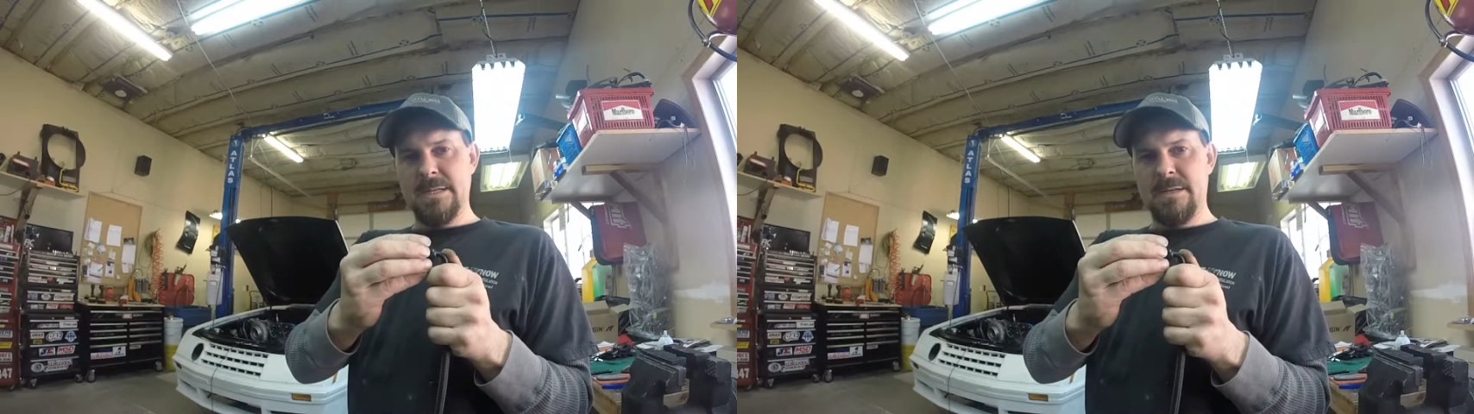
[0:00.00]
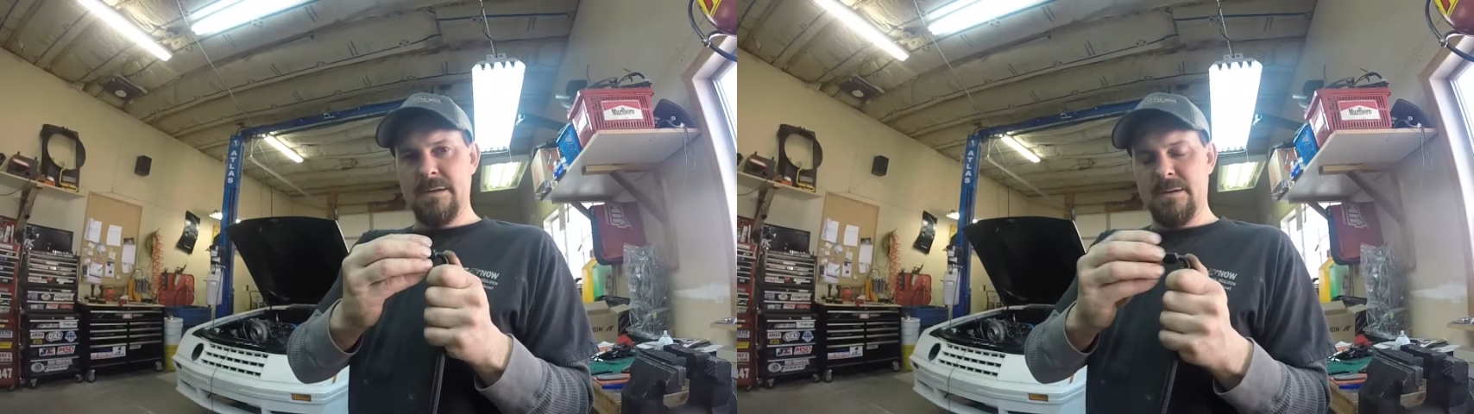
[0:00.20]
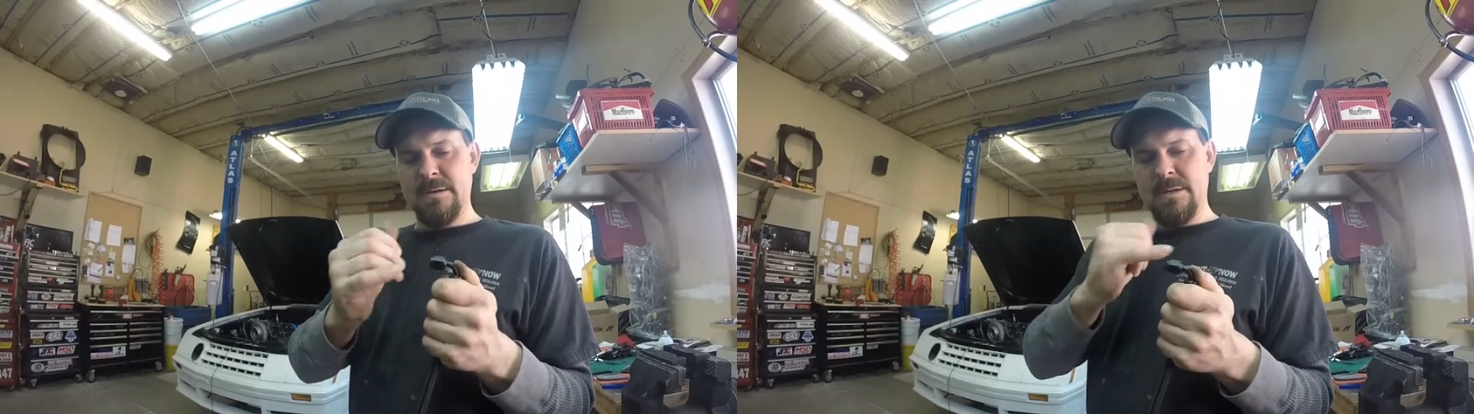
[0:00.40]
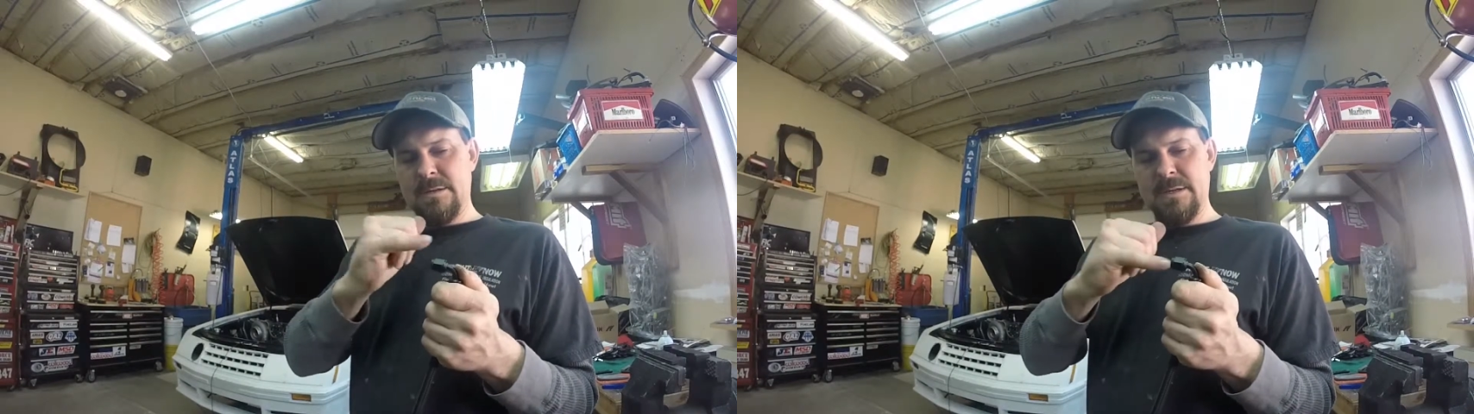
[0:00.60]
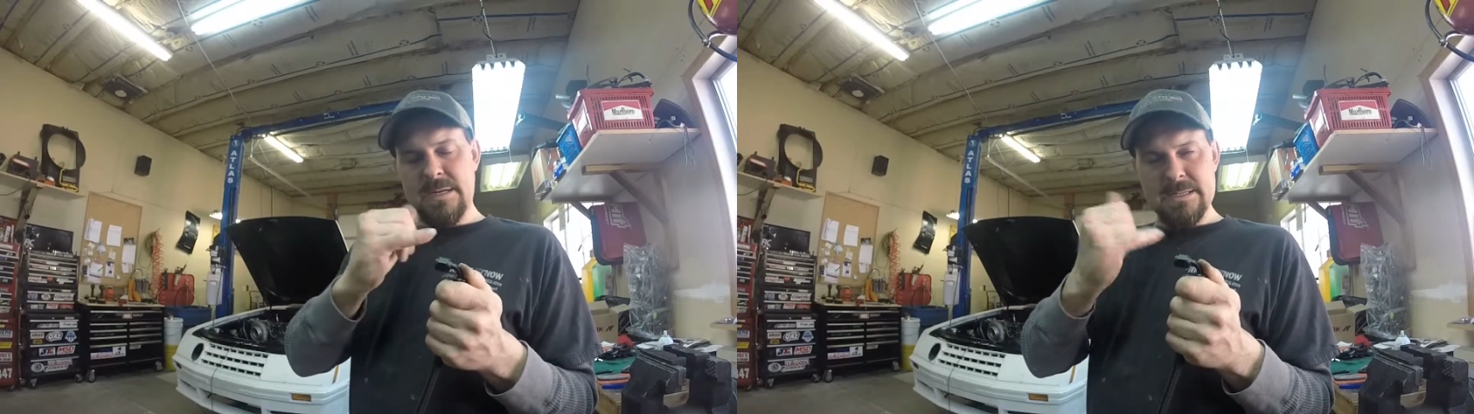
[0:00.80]
in here
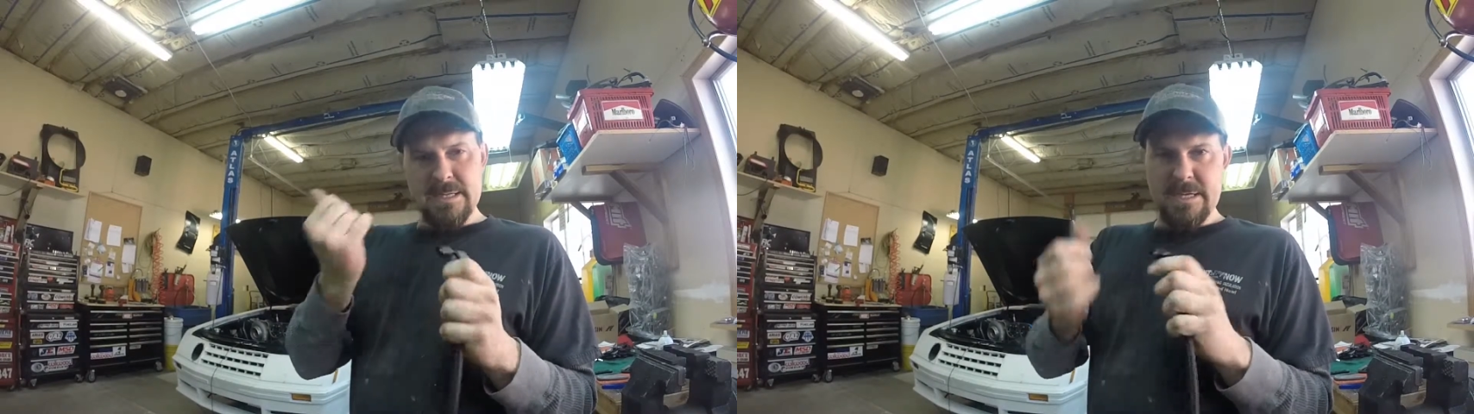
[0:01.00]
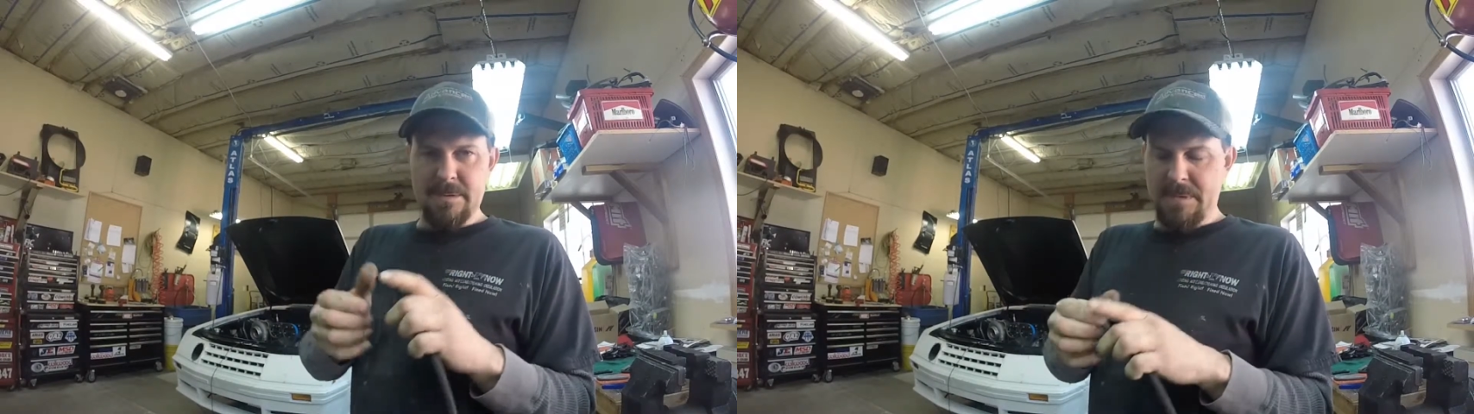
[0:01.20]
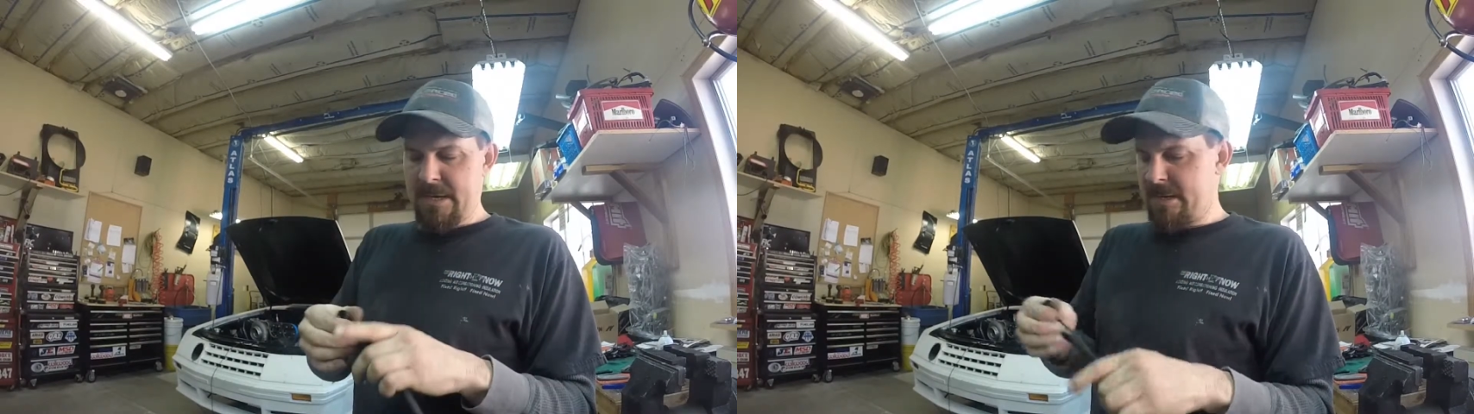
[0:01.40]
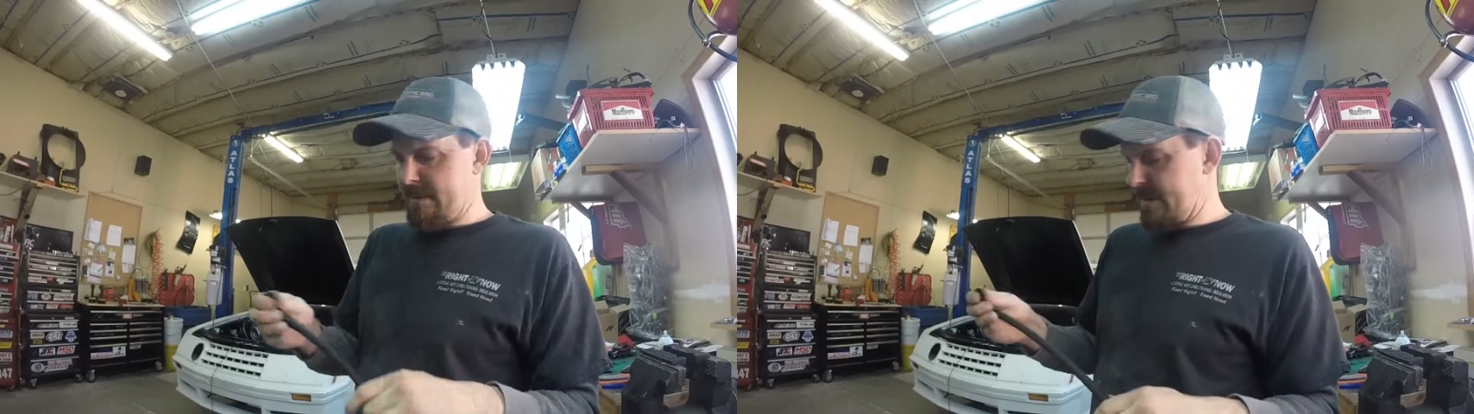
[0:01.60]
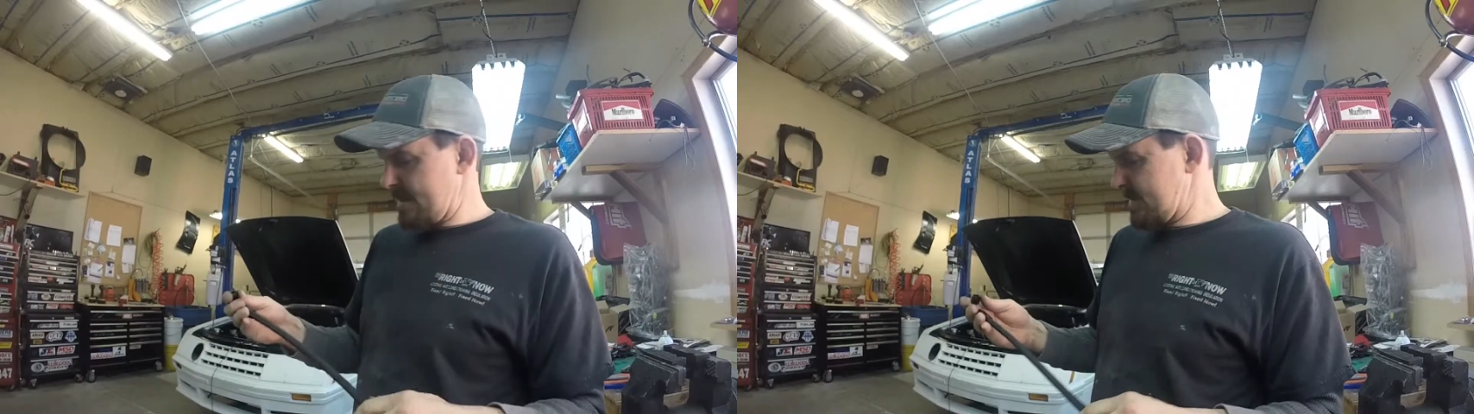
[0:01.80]
to kind of take up that
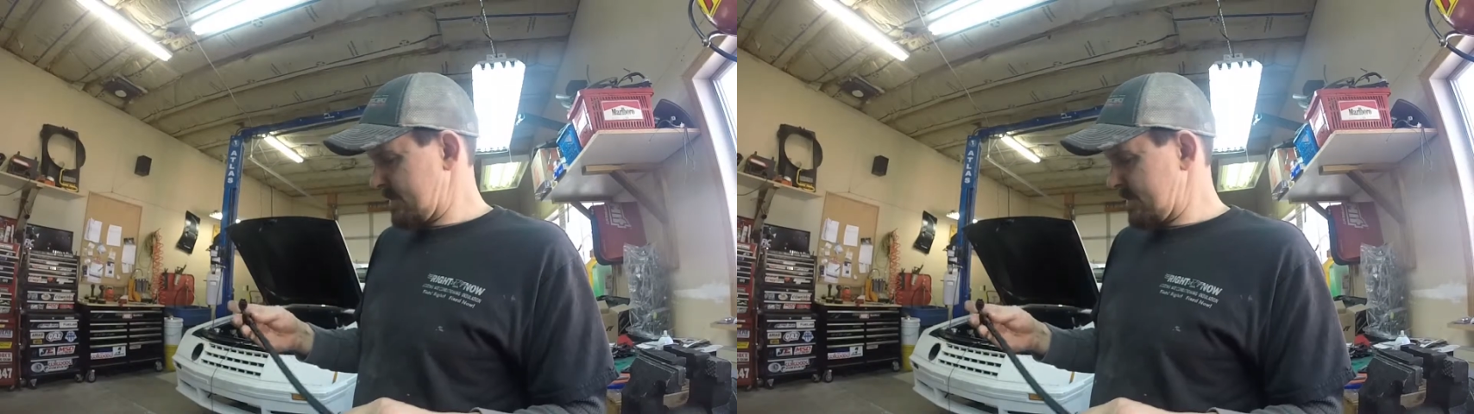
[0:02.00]
area.